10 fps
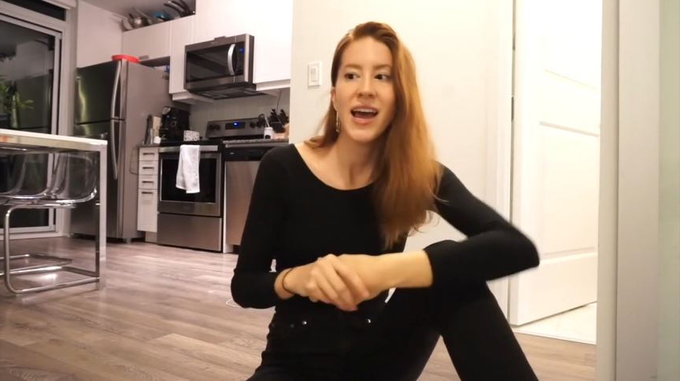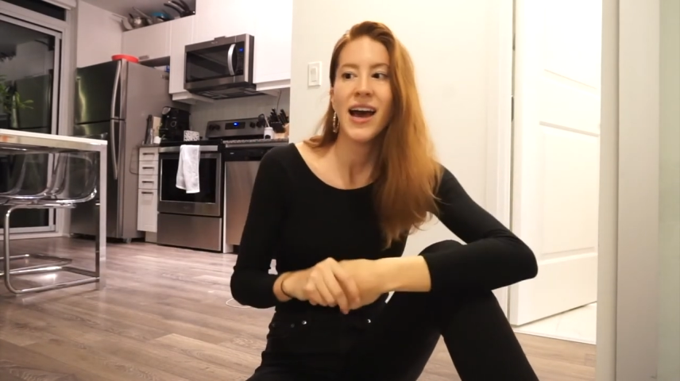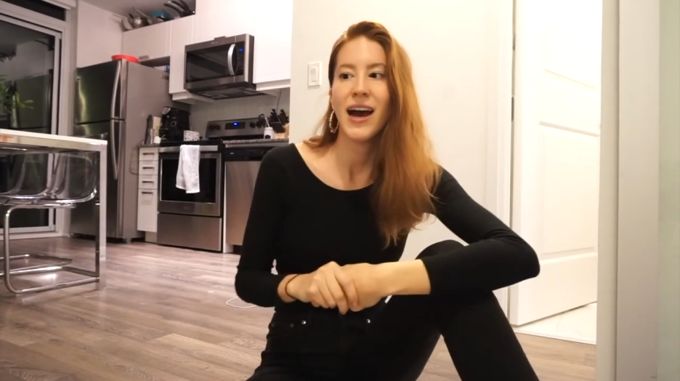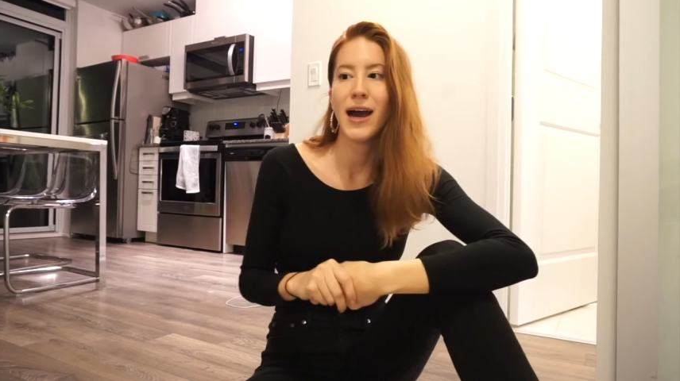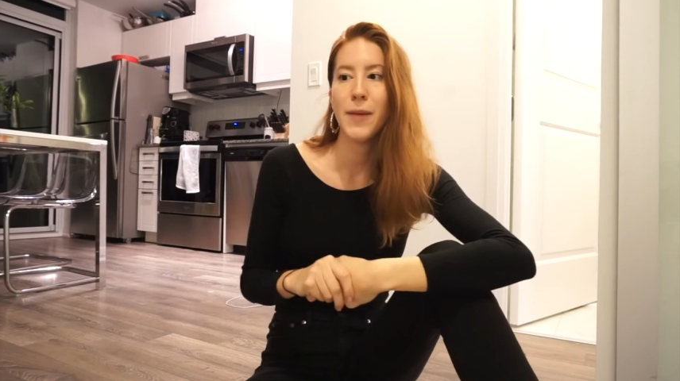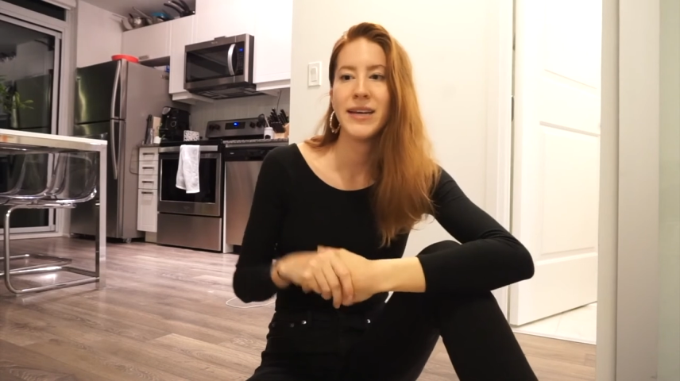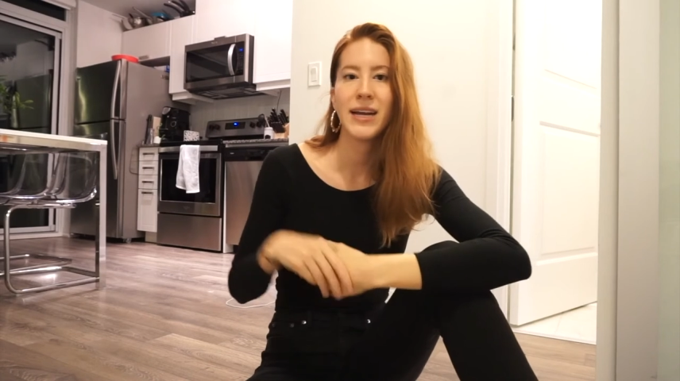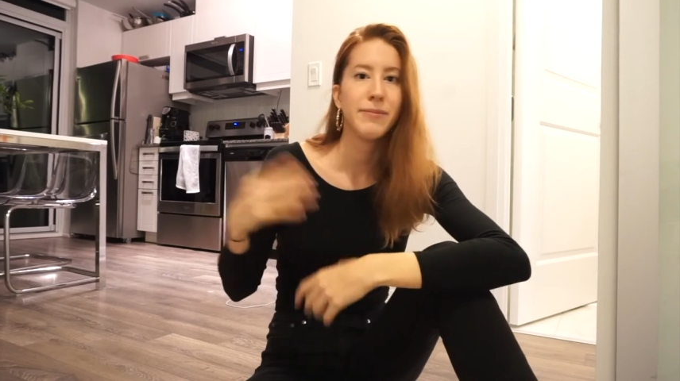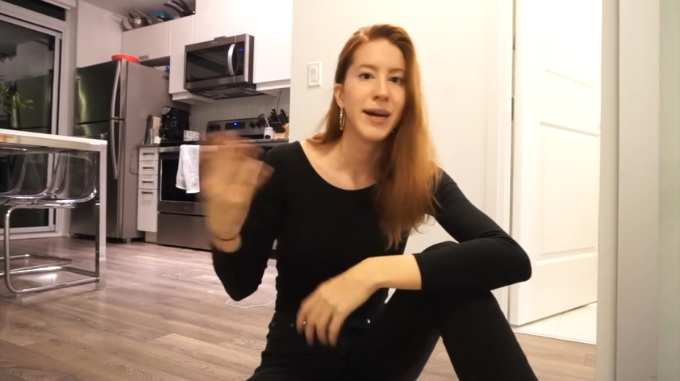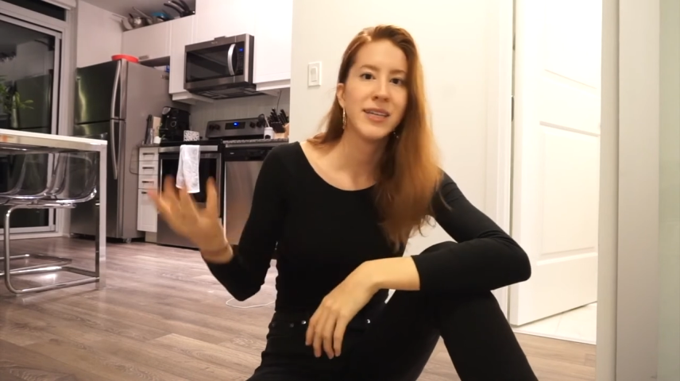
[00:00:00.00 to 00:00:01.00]
And
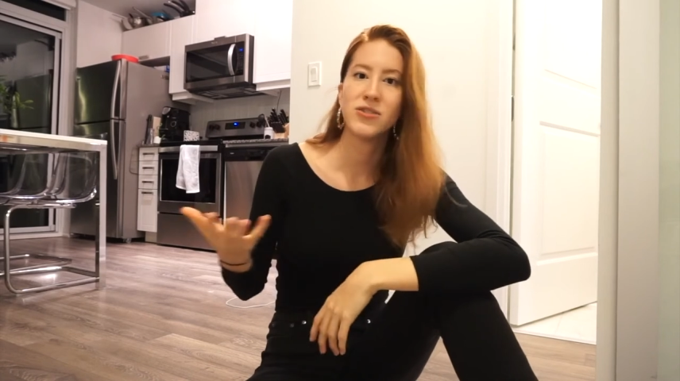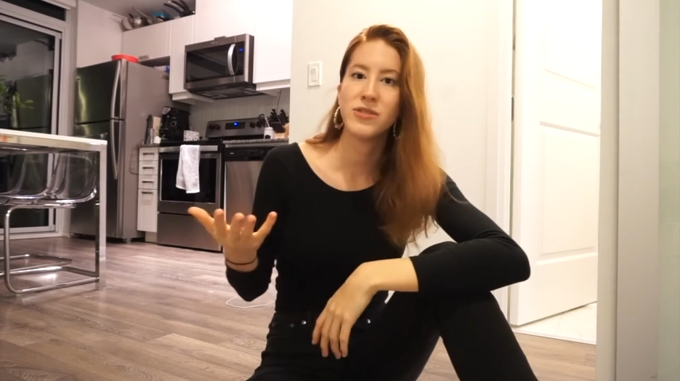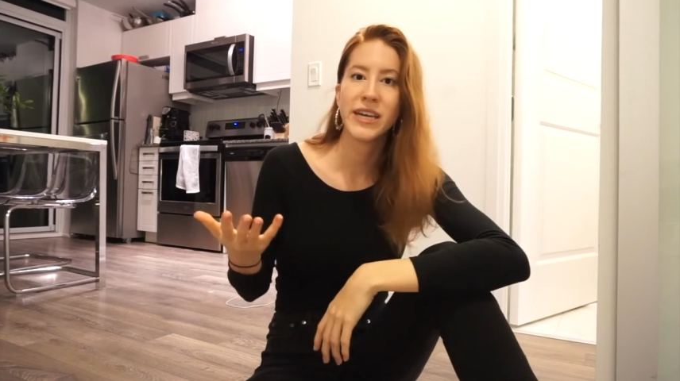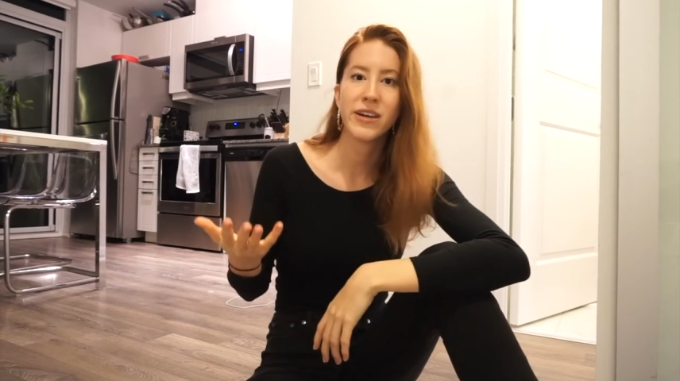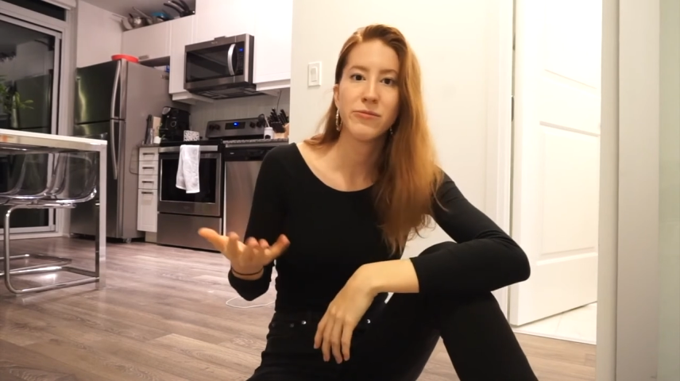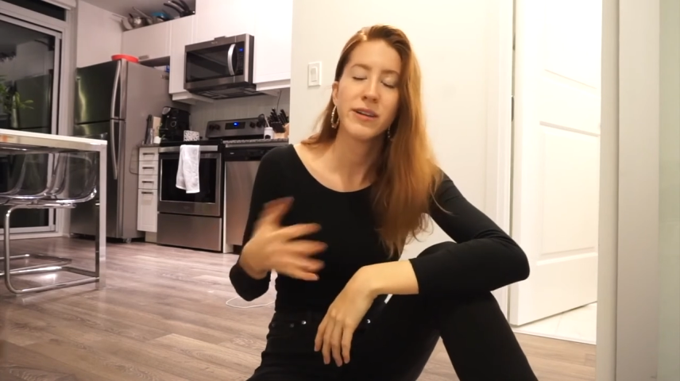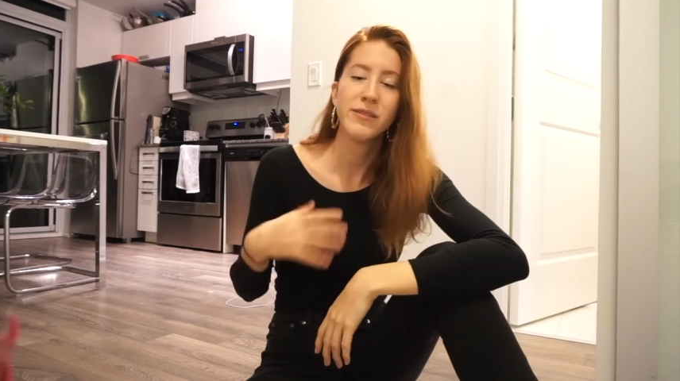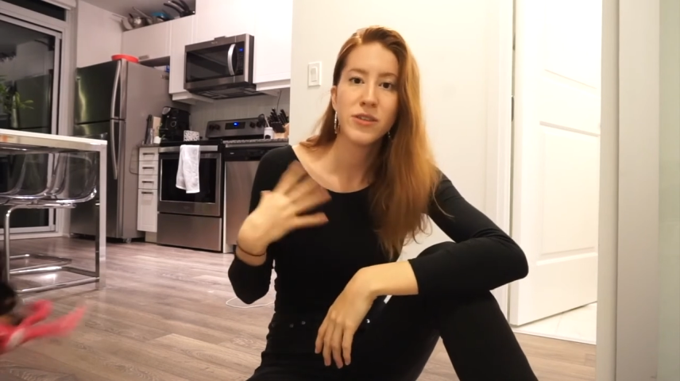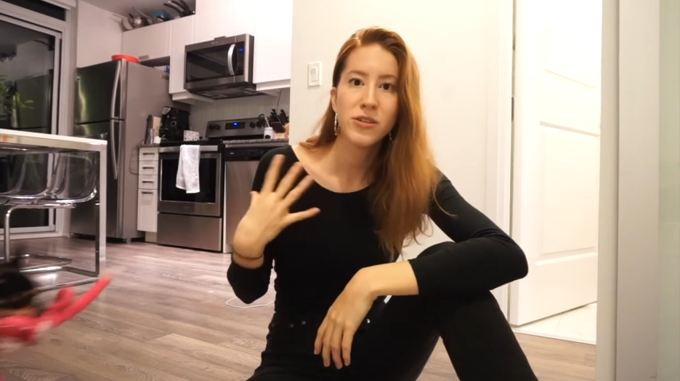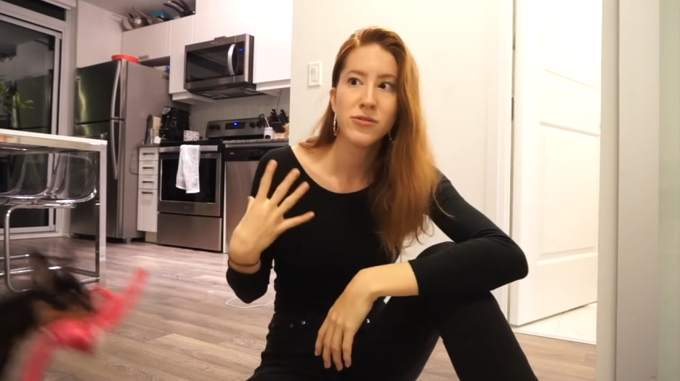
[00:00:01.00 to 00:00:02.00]
I might do like a
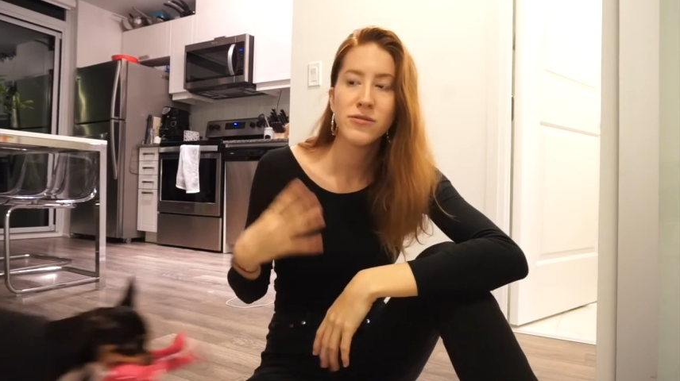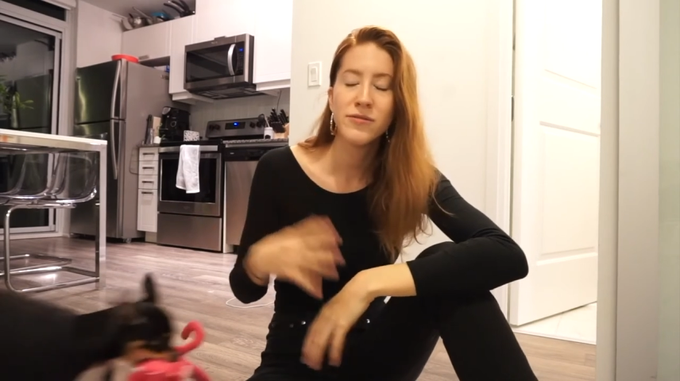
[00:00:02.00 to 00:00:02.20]
review